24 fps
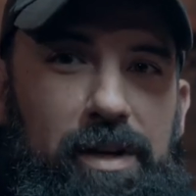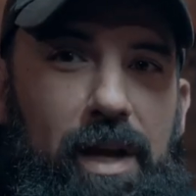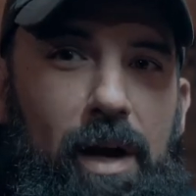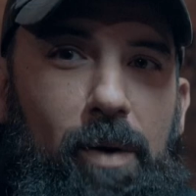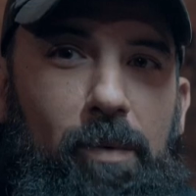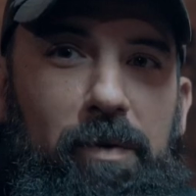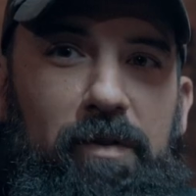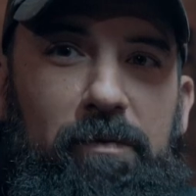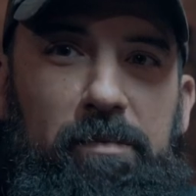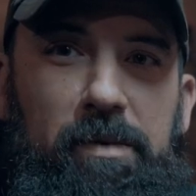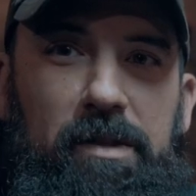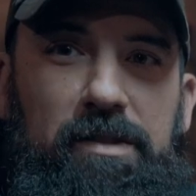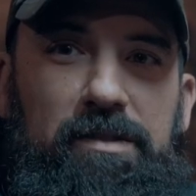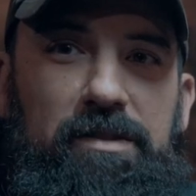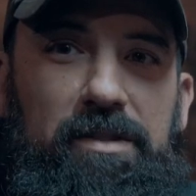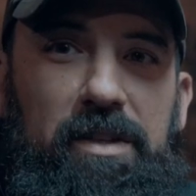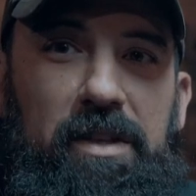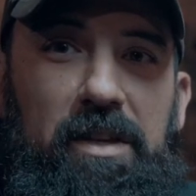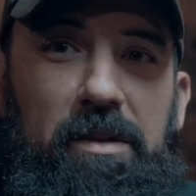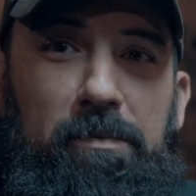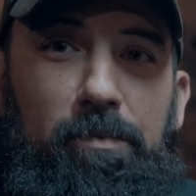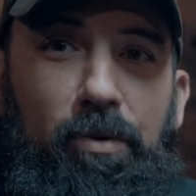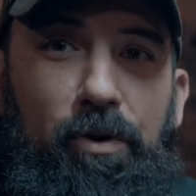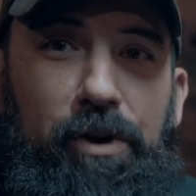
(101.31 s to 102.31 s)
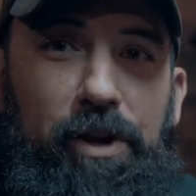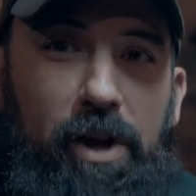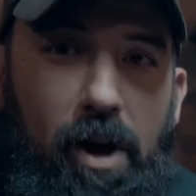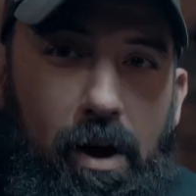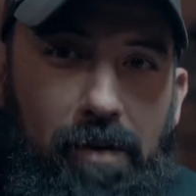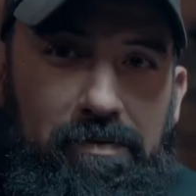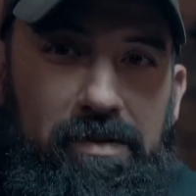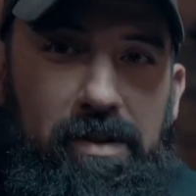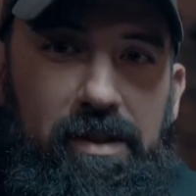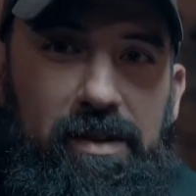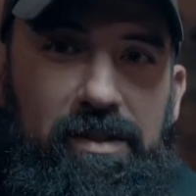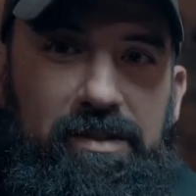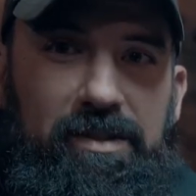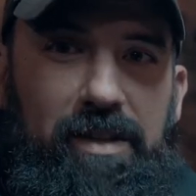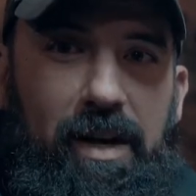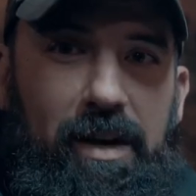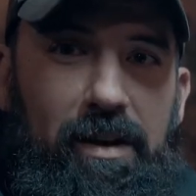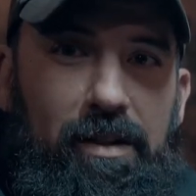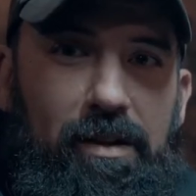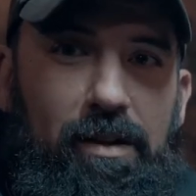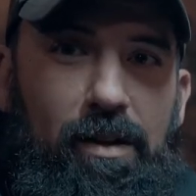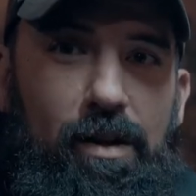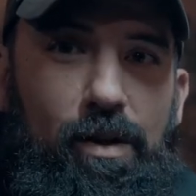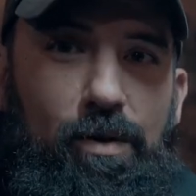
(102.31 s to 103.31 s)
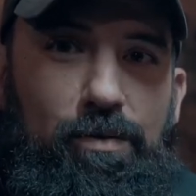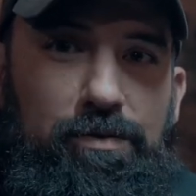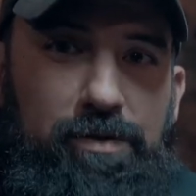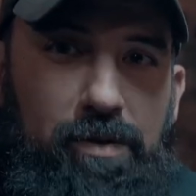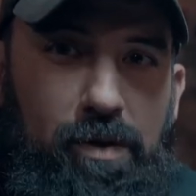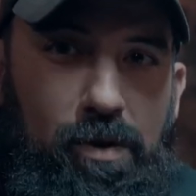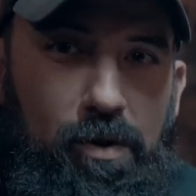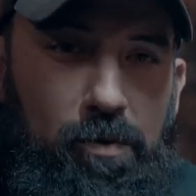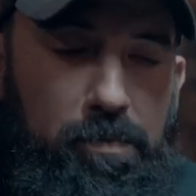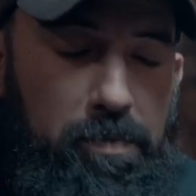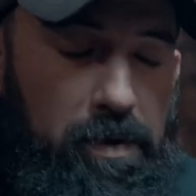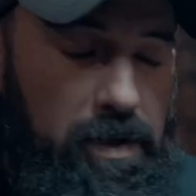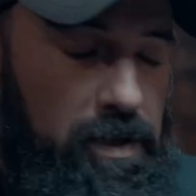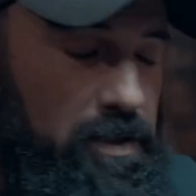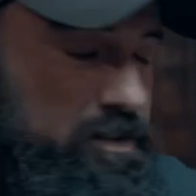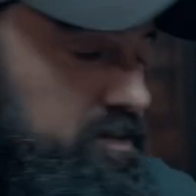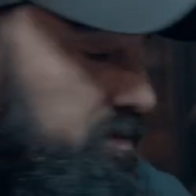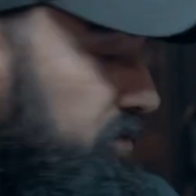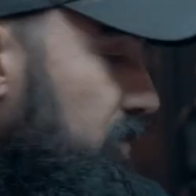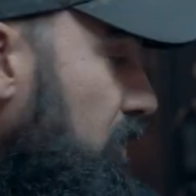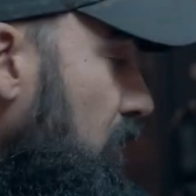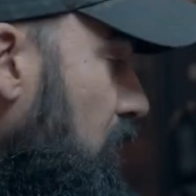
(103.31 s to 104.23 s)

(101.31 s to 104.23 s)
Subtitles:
that we've been seeing pretty often inside of the closed group is,